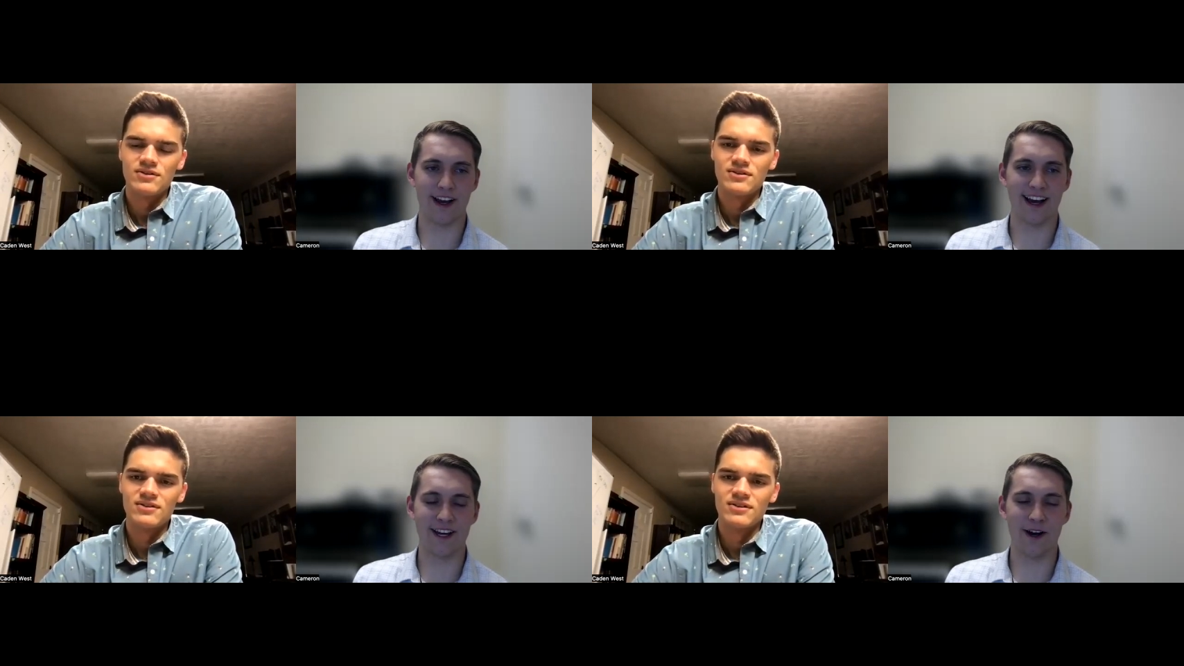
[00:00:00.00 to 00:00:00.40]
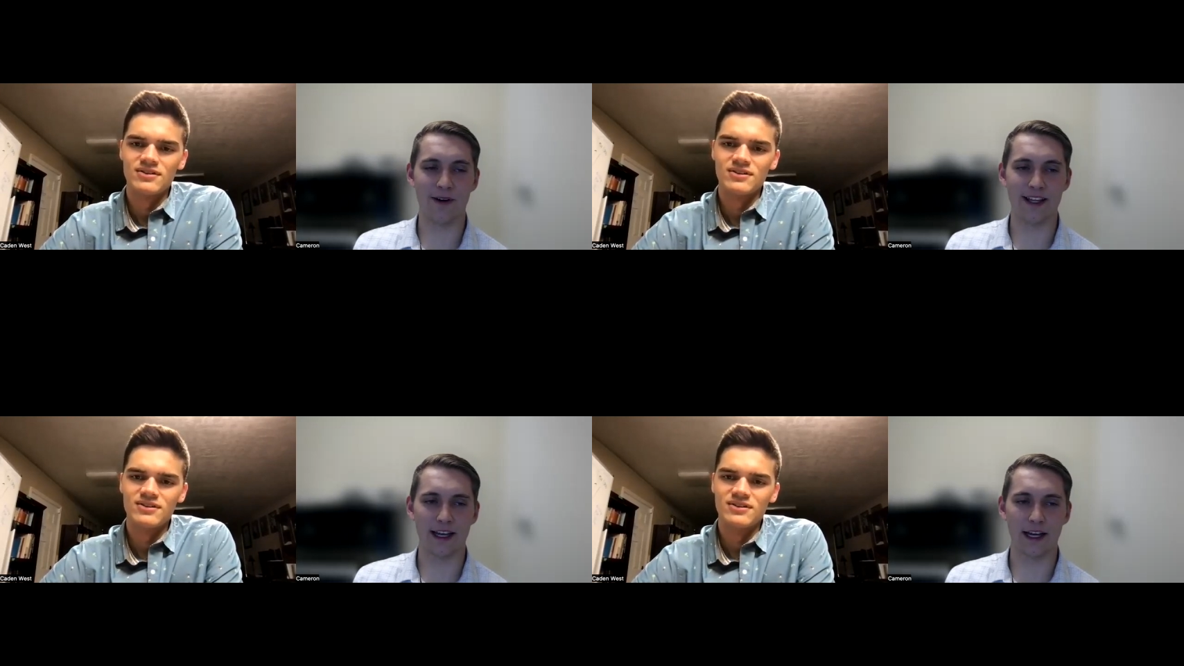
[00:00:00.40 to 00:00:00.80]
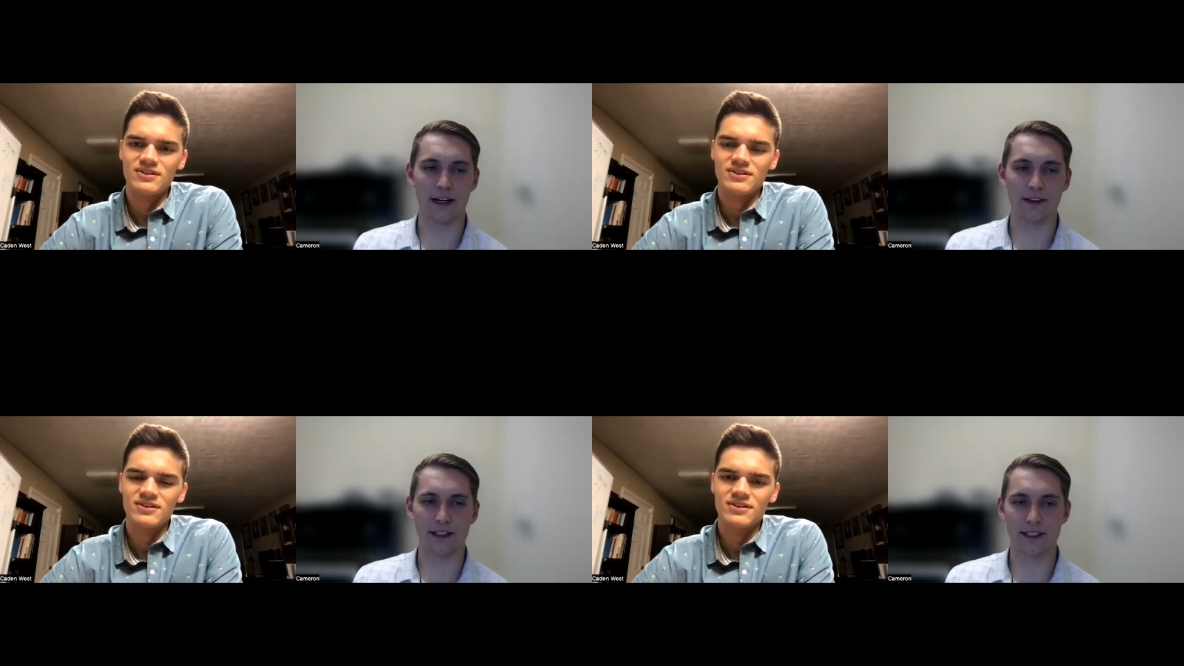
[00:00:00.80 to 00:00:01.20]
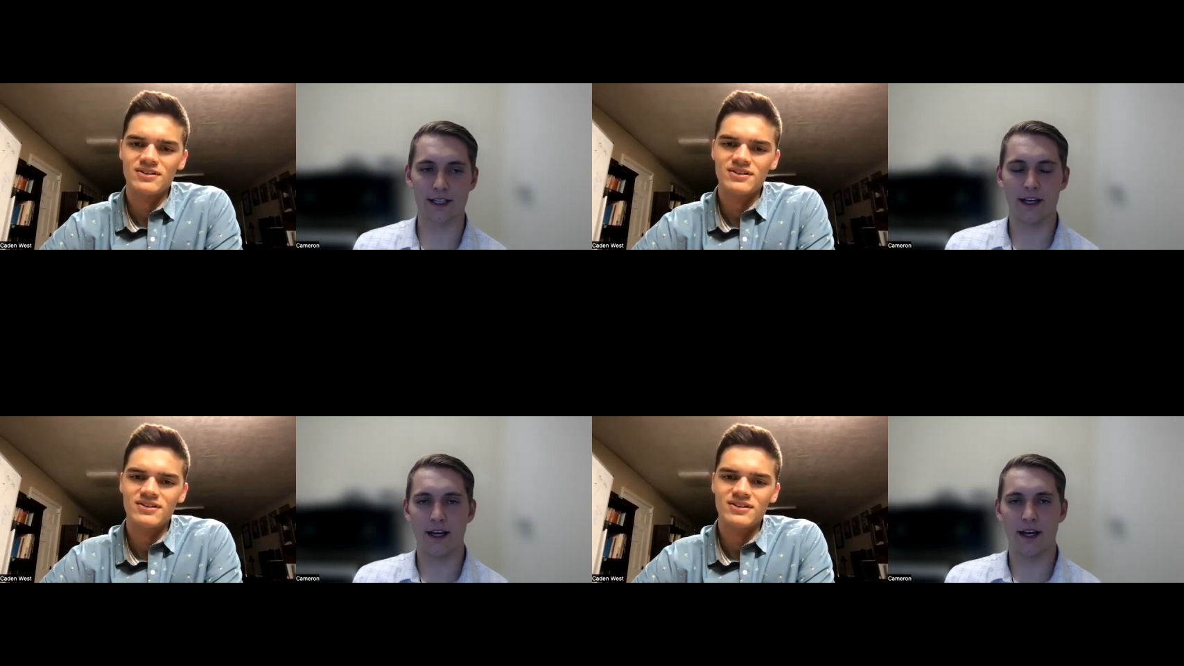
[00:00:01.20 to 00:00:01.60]
Speaker 1: i go in there and there's
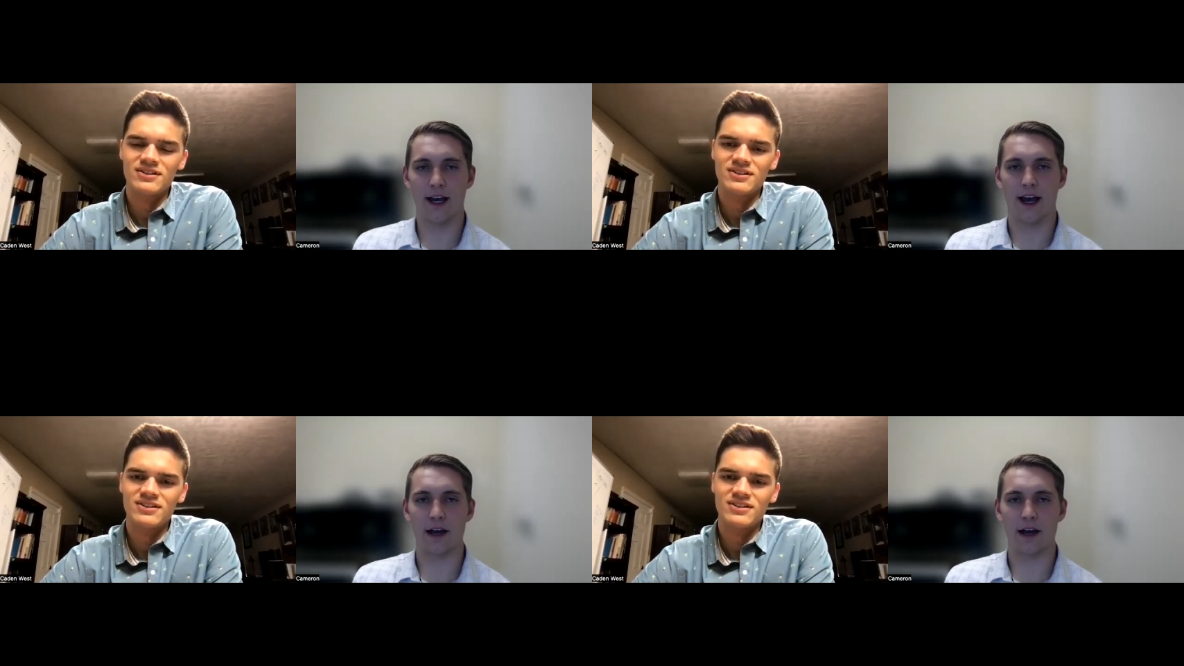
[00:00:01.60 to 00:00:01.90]
i